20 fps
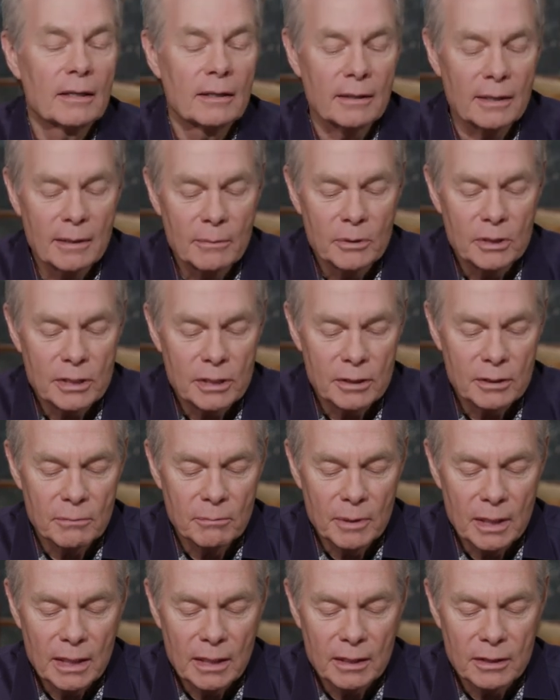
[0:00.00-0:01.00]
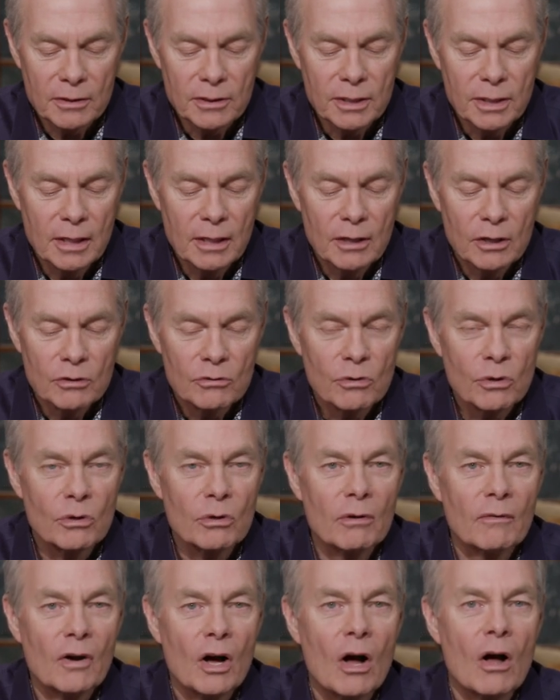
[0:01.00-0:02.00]
limited to me, it's
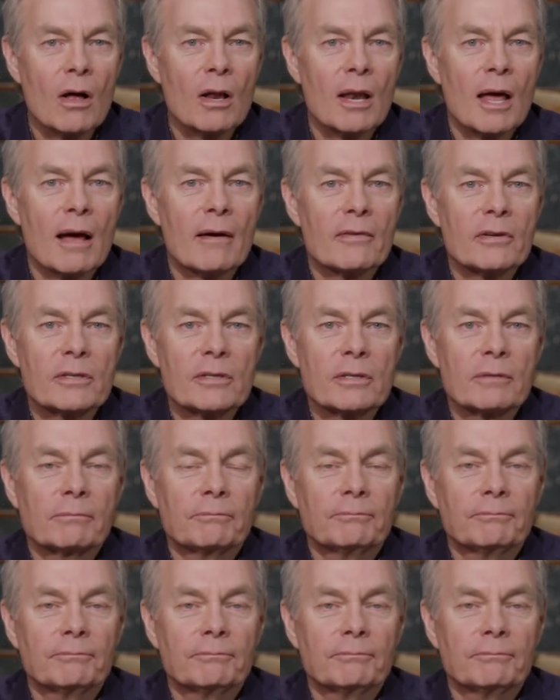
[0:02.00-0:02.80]
true of all of us.